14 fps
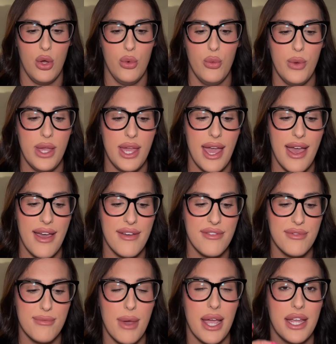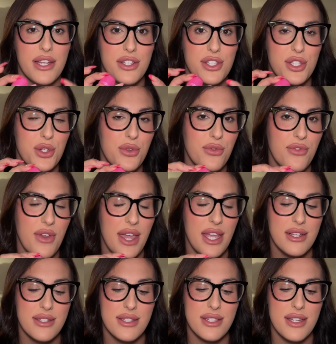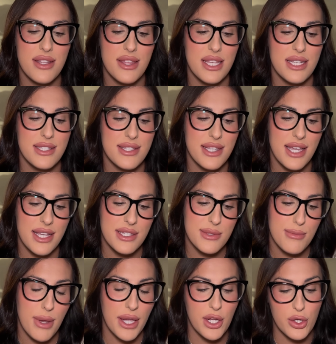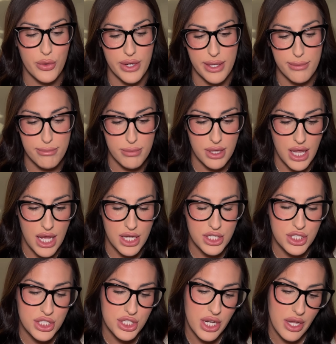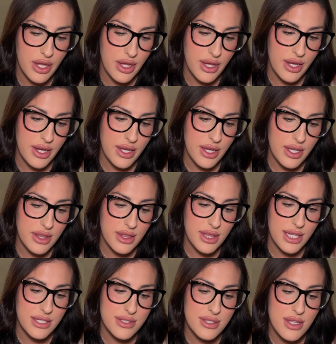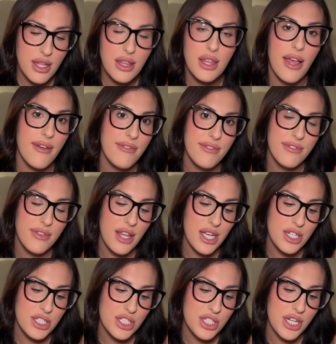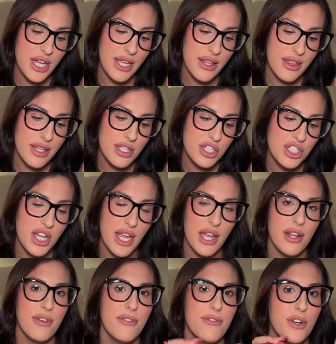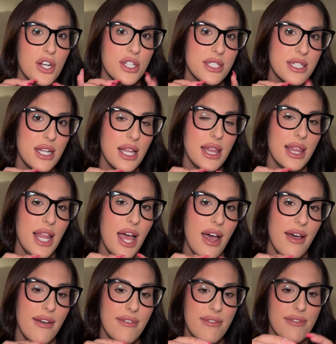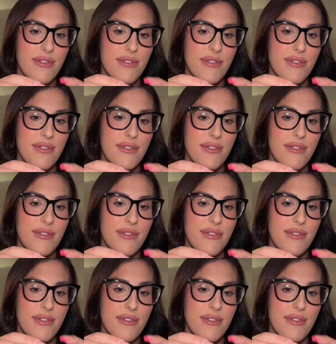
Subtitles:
We have my Too Faced. This is my cream blush. It's the Love Flush in the shade First Love.